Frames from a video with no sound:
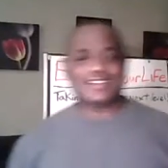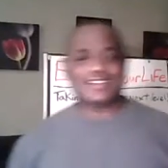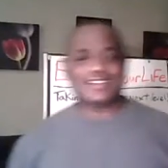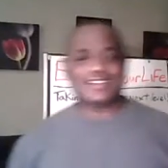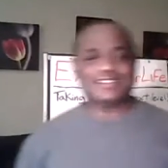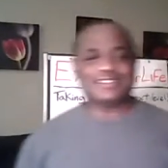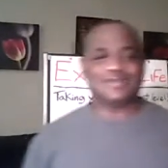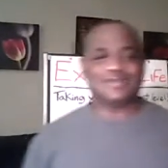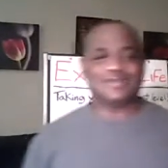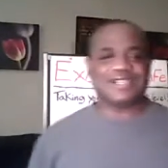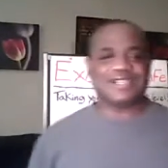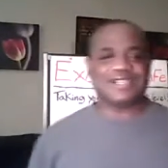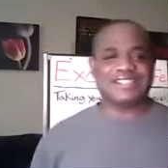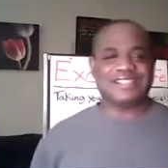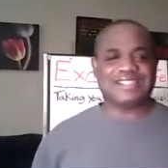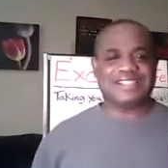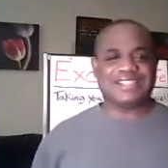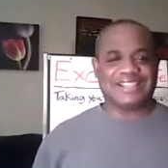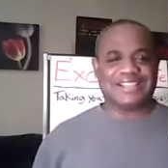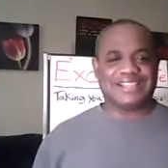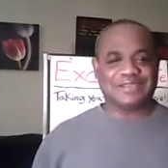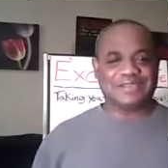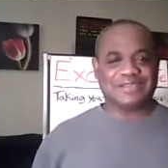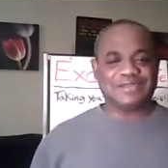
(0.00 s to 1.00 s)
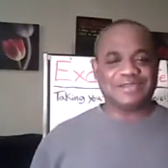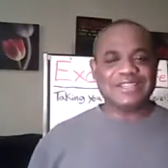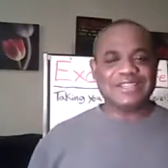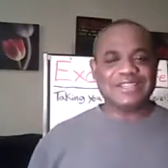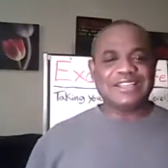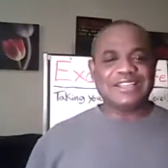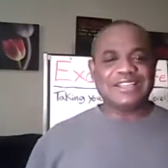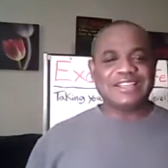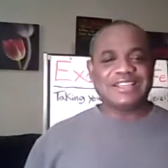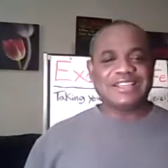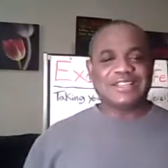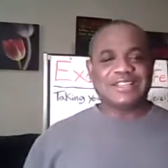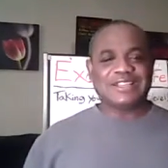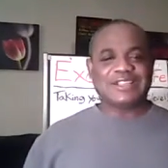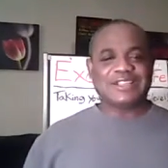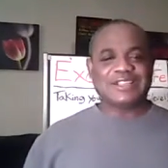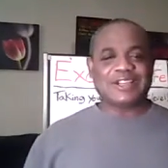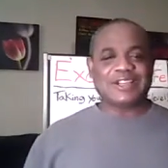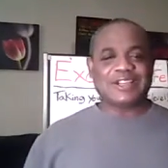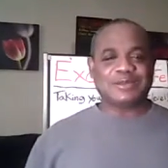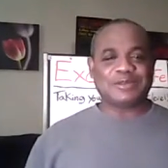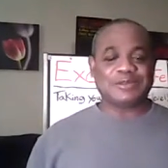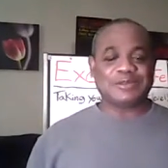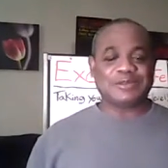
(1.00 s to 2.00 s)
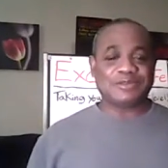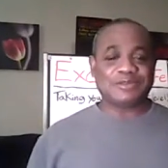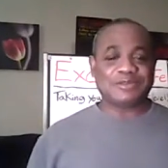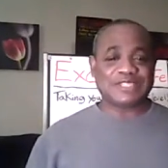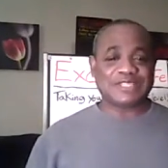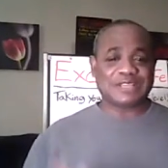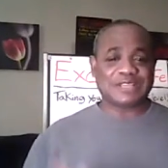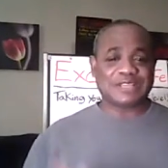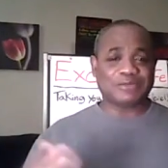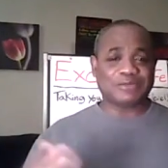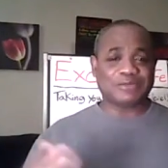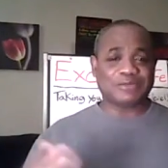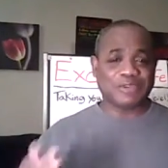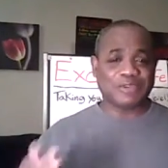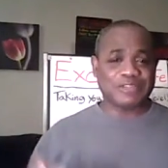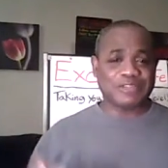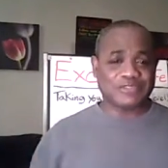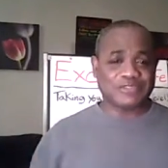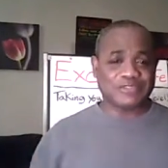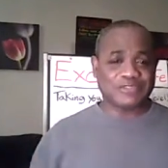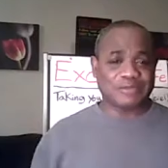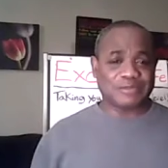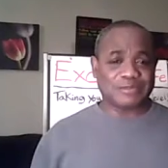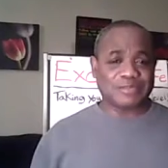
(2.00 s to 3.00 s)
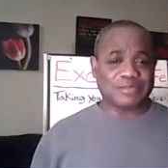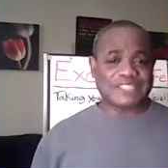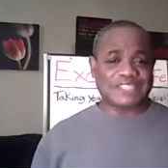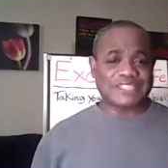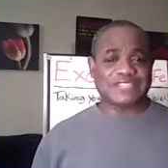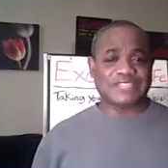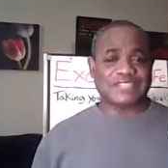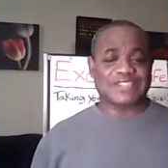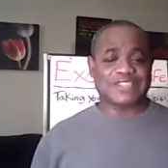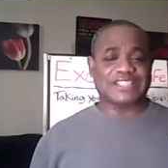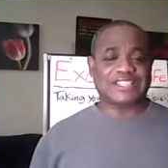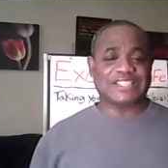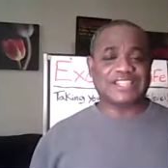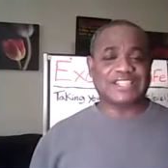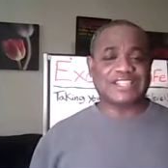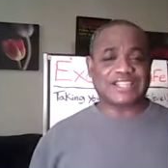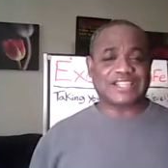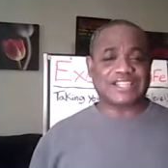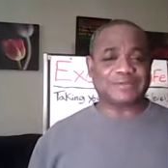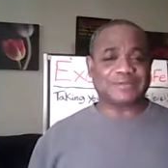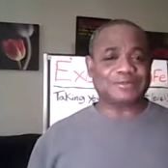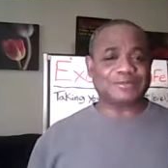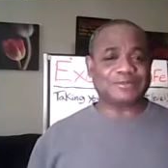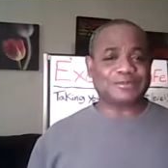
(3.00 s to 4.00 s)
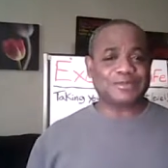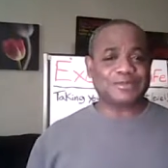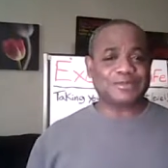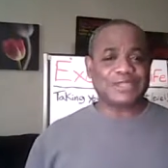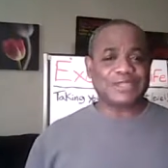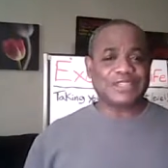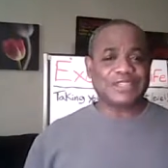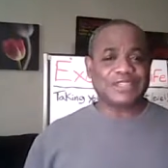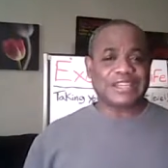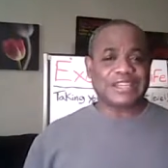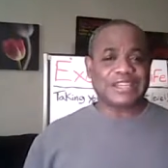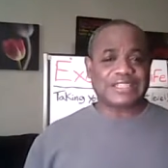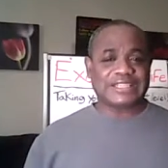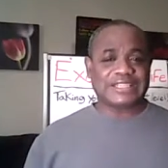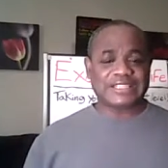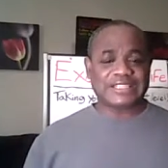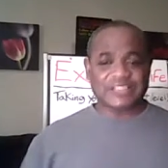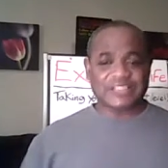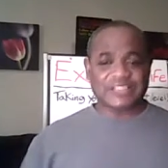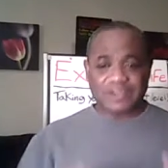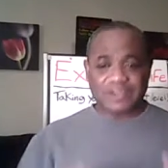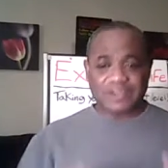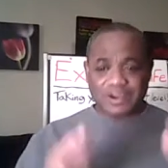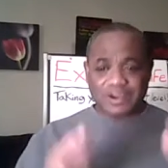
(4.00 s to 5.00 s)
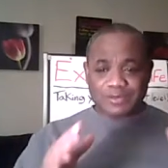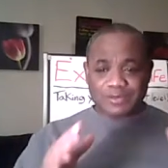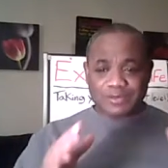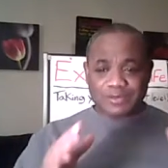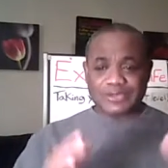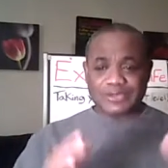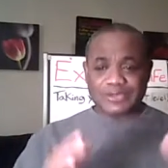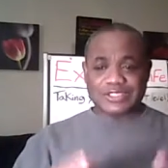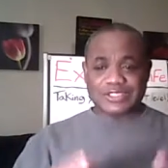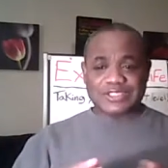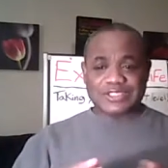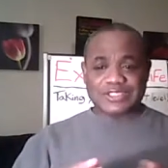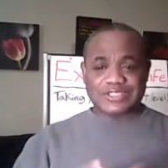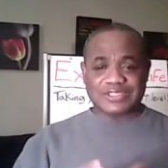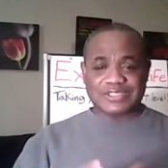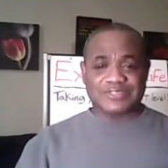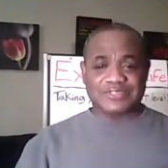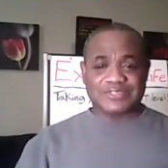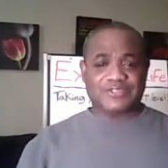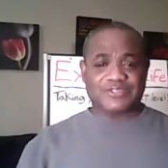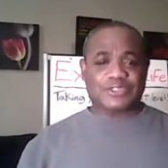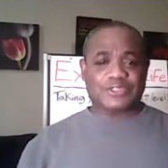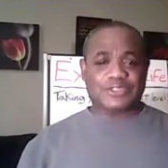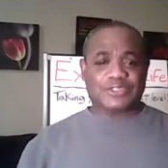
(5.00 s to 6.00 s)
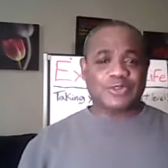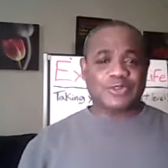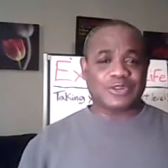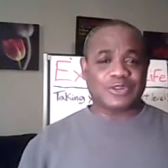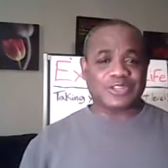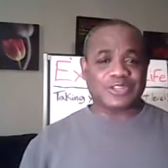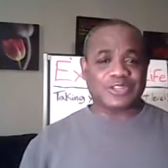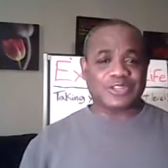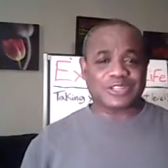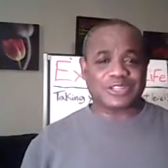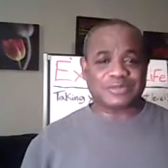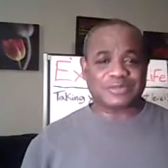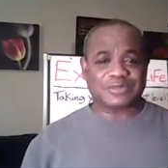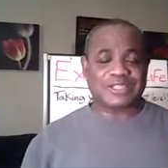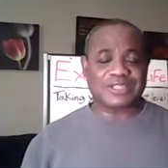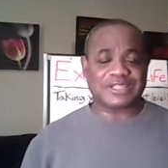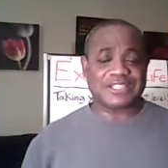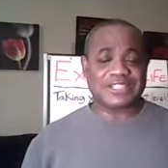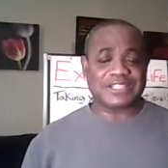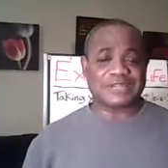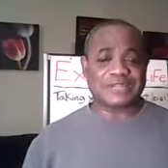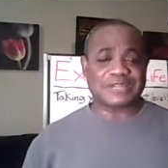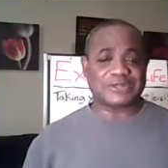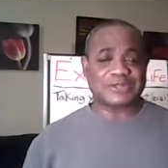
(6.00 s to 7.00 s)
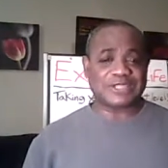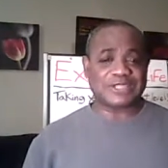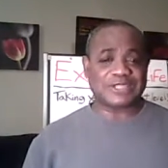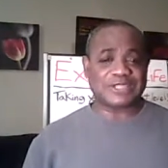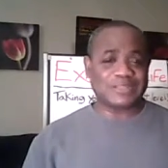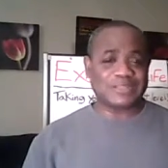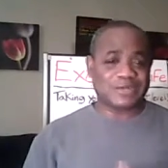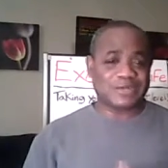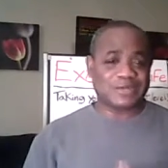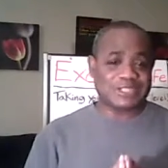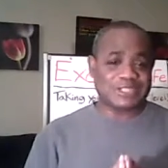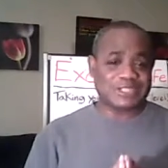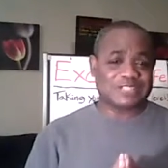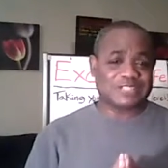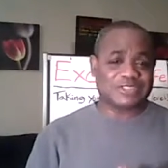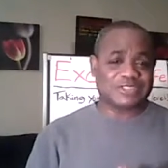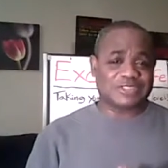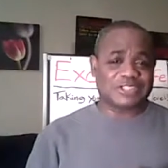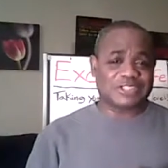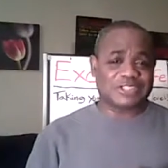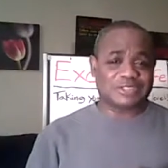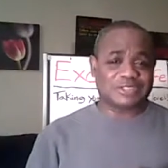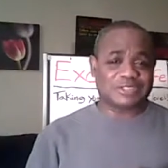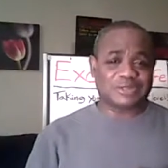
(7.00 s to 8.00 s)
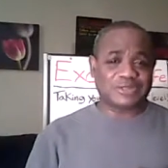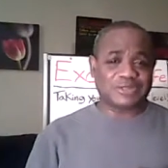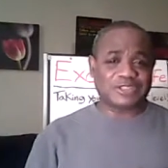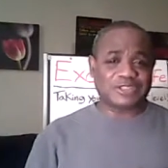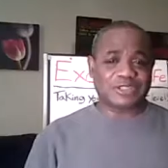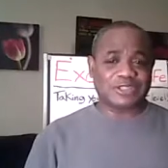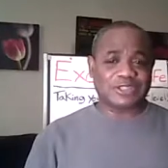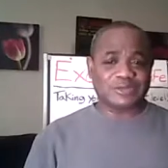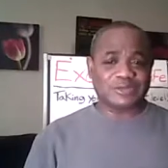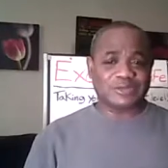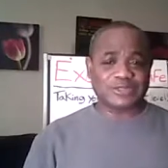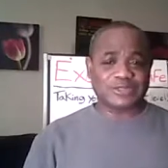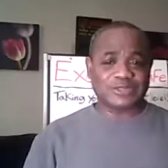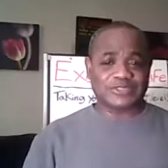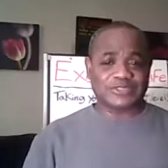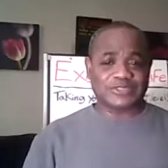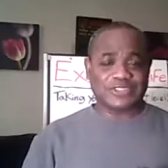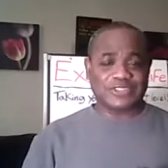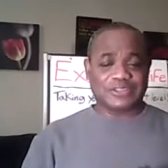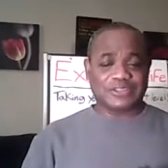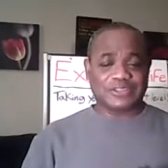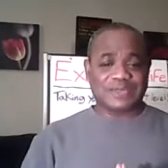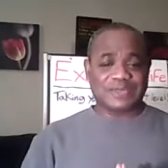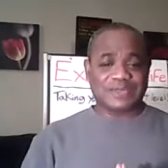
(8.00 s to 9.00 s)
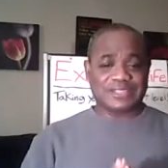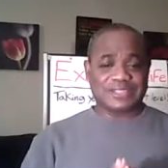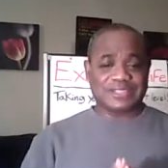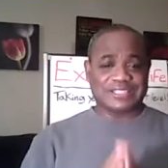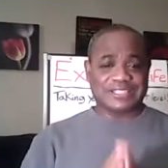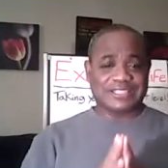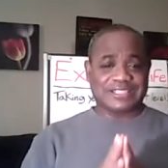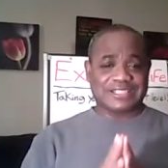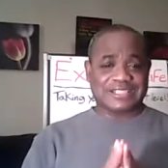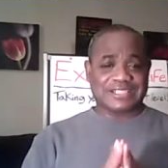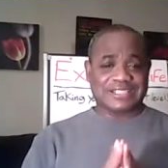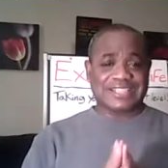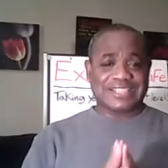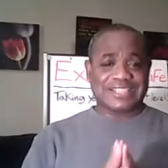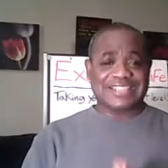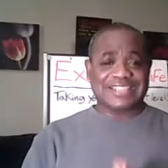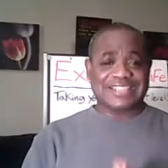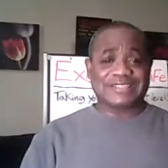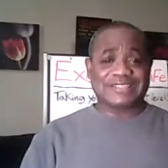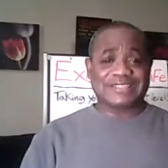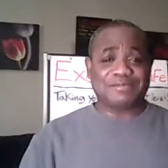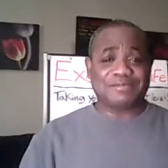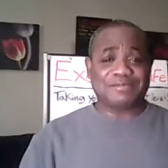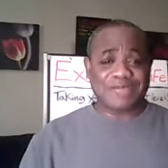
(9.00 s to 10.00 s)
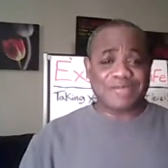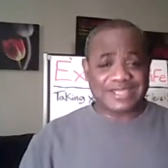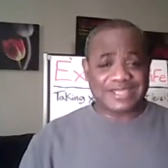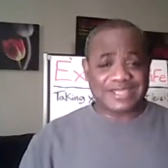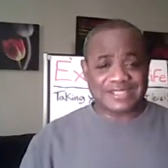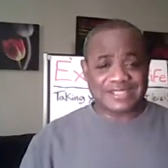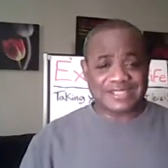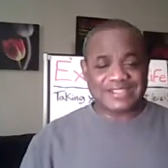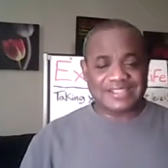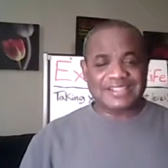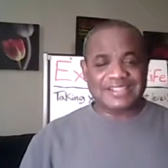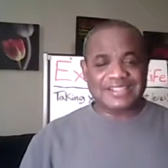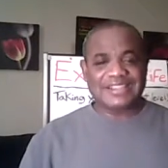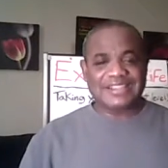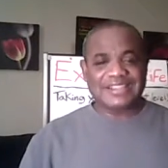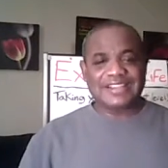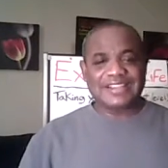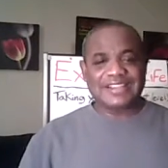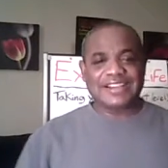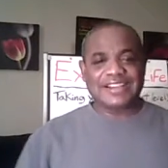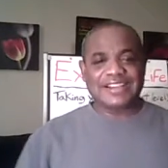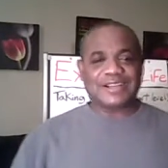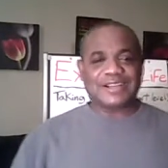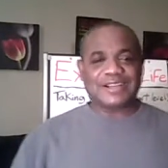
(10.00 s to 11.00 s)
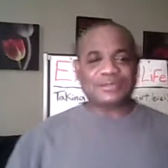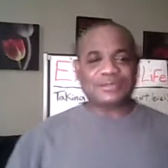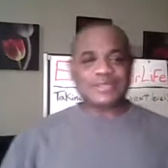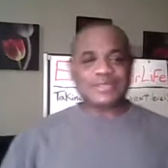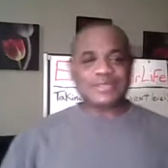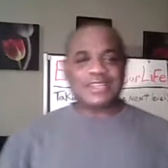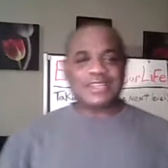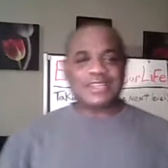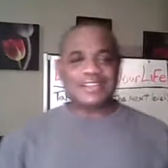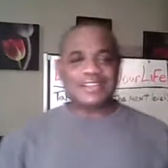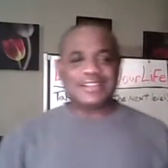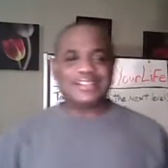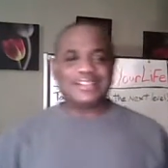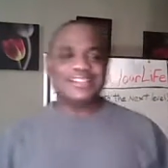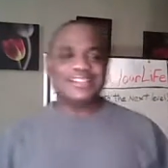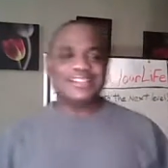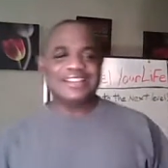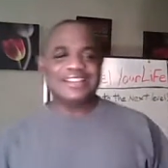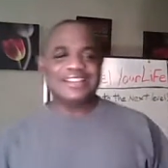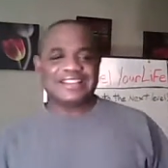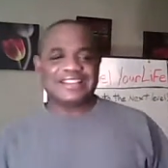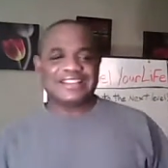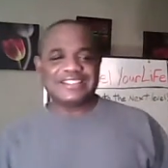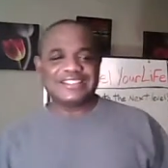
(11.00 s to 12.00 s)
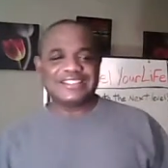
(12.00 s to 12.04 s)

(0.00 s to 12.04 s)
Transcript: in my time. You know, I mean, I'm going from Pacific time, and it's almost two o'clock my time. So I didn't want this video to be a long video because I need to get to bed um, because